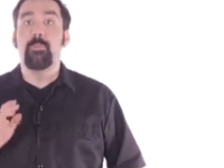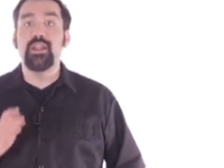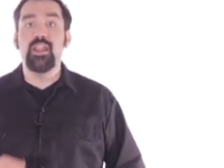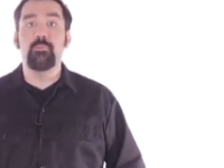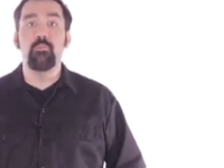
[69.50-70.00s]
but
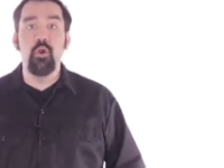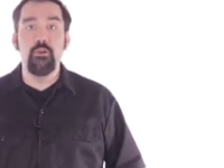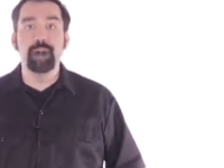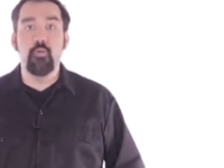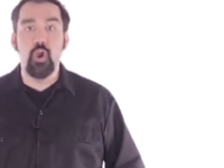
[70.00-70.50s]
at a more
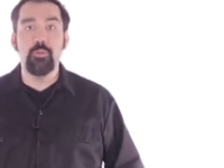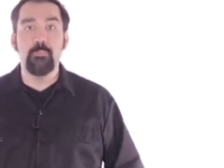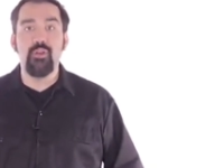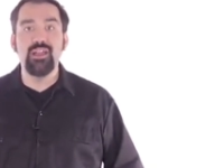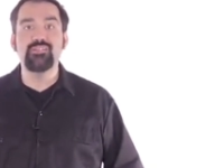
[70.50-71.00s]
affordable
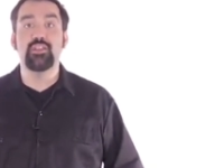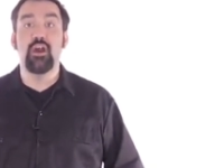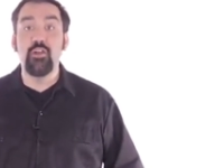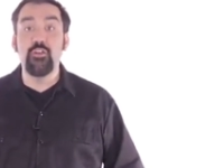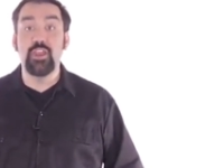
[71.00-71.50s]
price than
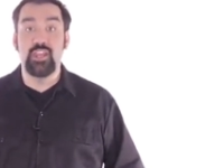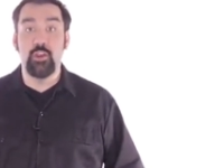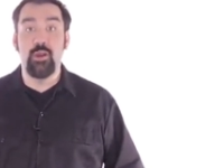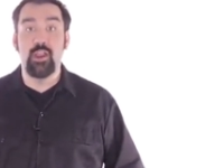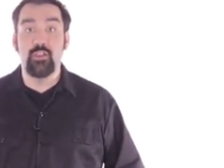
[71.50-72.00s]
other in
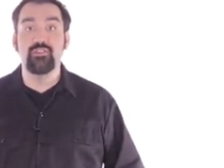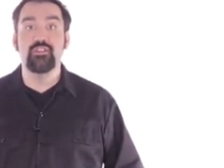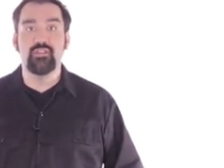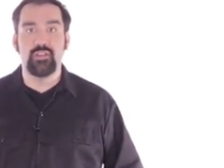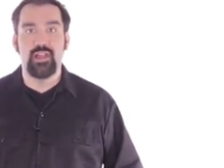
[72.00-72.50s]
ear monitors in
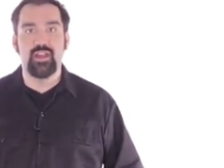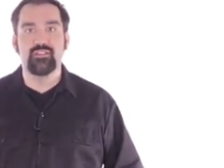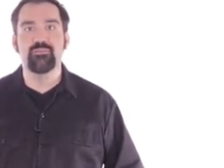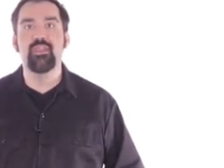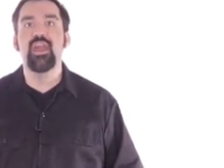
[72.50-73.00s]
this class.